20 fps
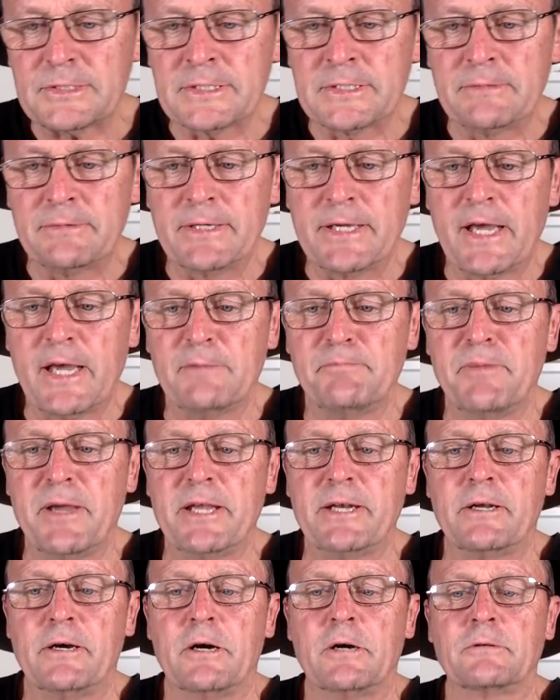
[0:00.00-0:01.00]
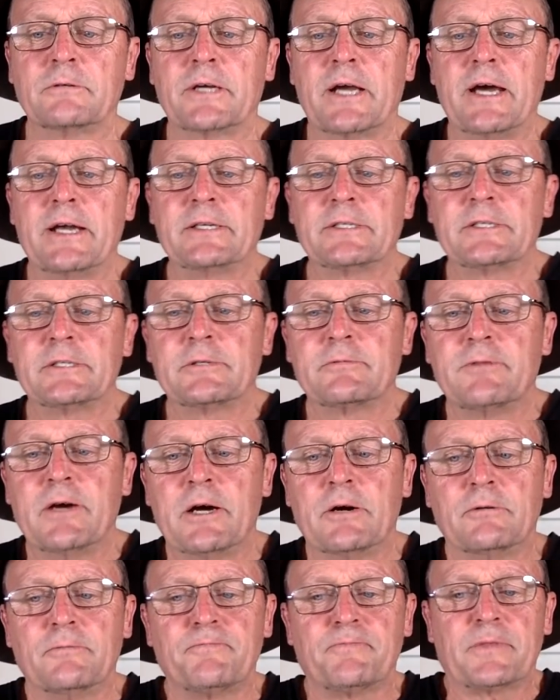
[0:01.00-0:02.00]
There we go. Ben, alternators as
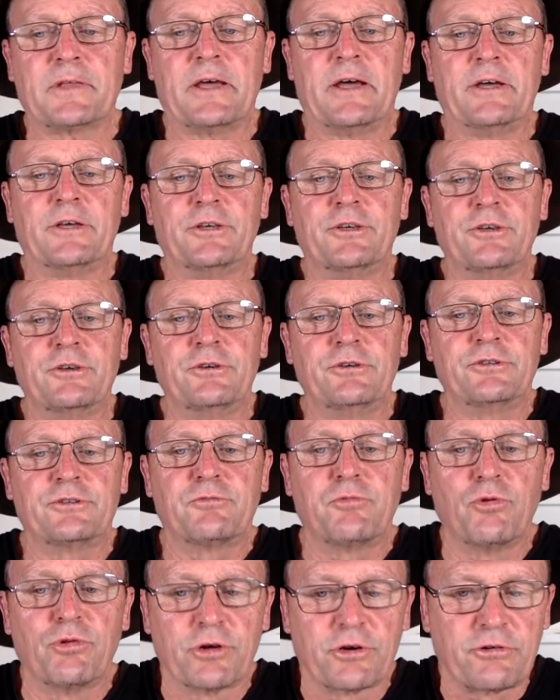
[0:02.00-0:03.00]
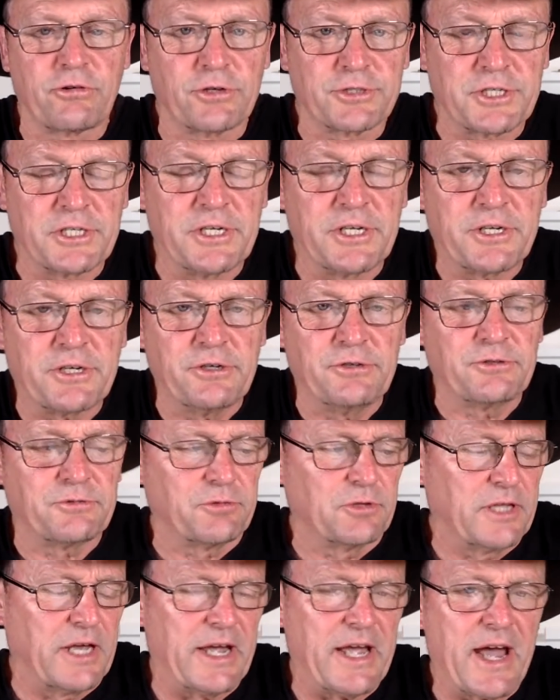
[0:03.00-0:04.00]
well. Uh, huge water crossing issues.
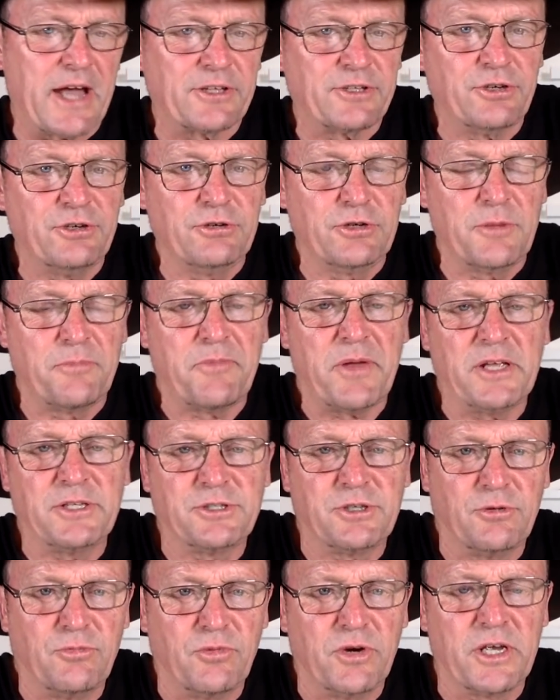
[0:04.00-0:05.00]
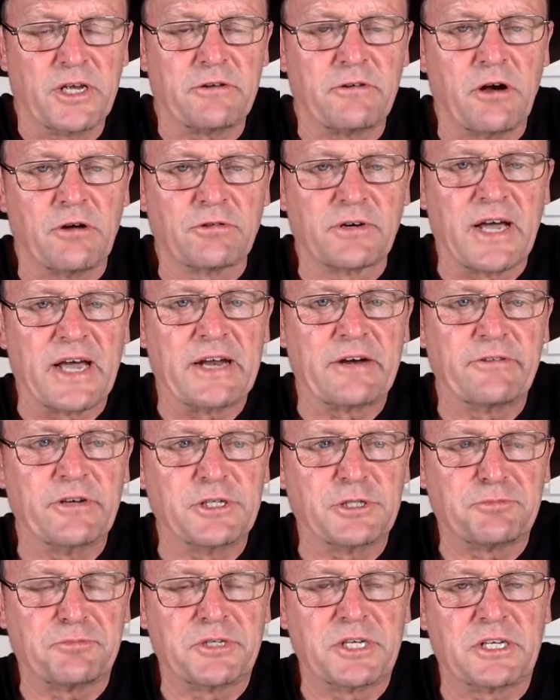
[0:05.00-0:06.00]
Well, they are too. Depends on where your alternator
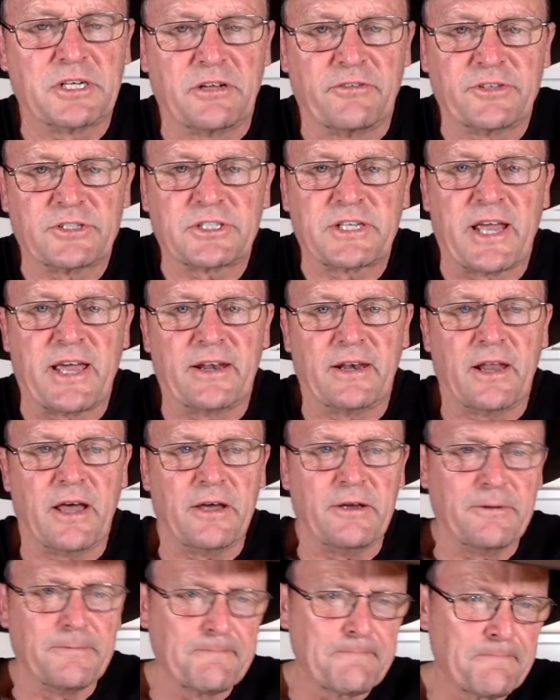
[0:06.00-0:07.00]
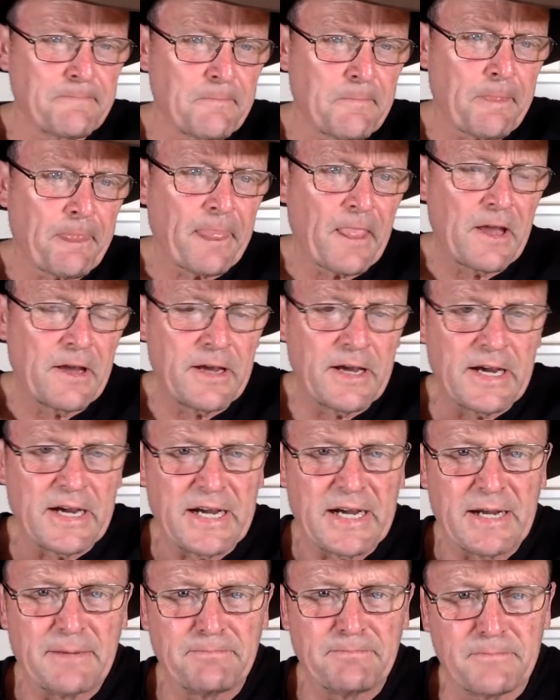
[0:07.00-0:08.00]
is, particularly if it's down low.
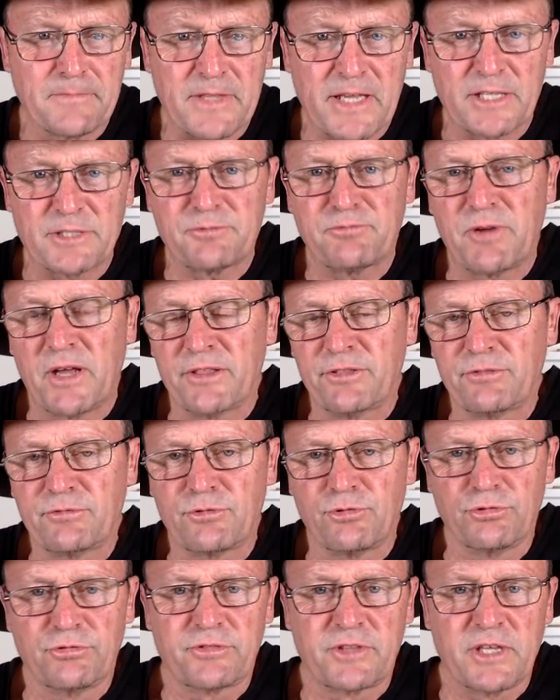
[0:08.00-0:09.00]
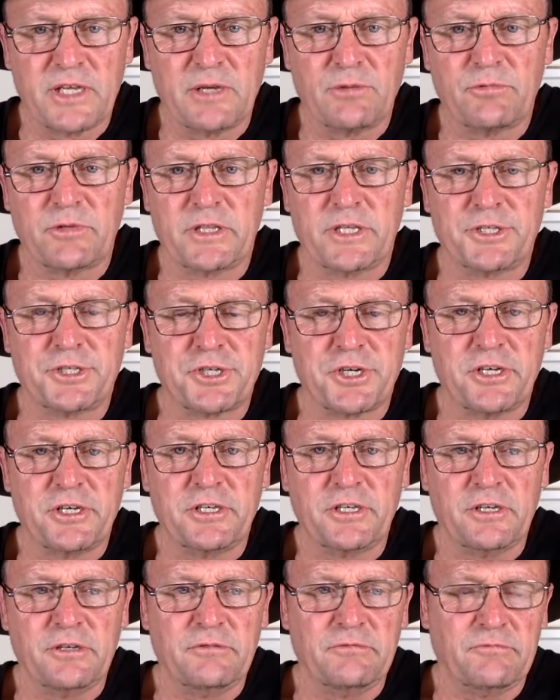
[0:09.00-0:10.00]
Um, that's one good thing with the
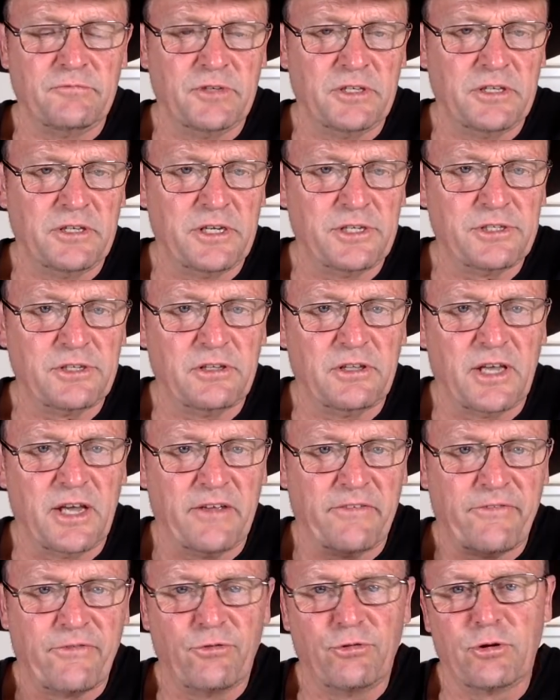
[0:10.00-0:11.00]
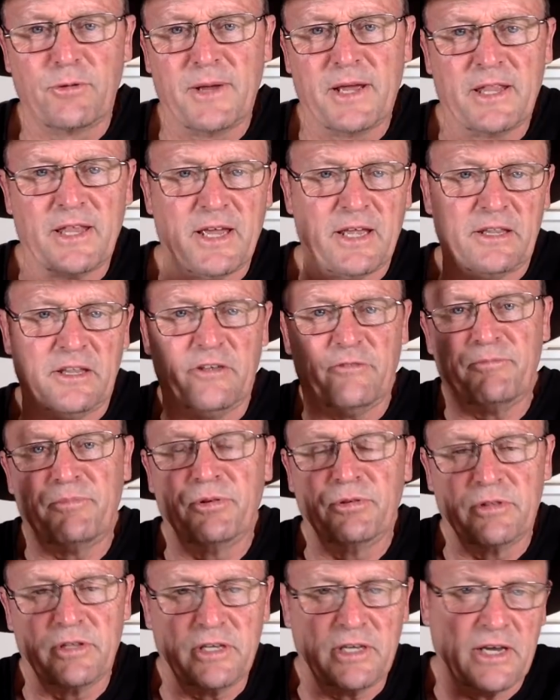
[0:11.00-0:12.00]
GU. With Nissan, they thought about that and they
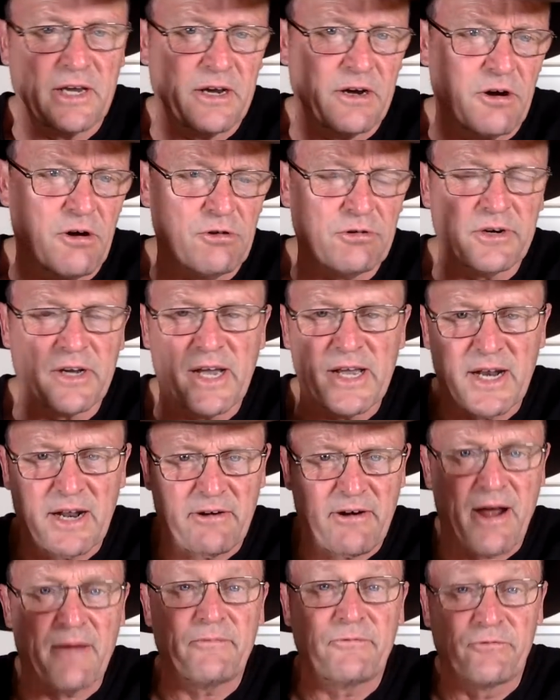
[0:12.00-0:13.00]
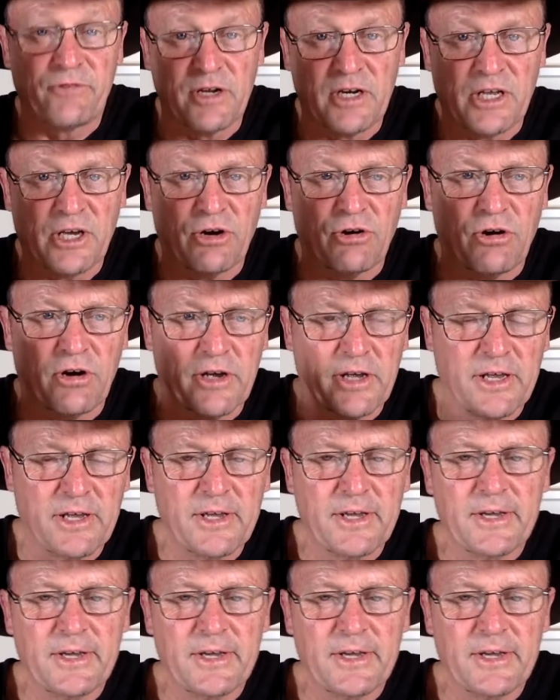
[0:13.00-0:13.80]
put the uh, alternator up really high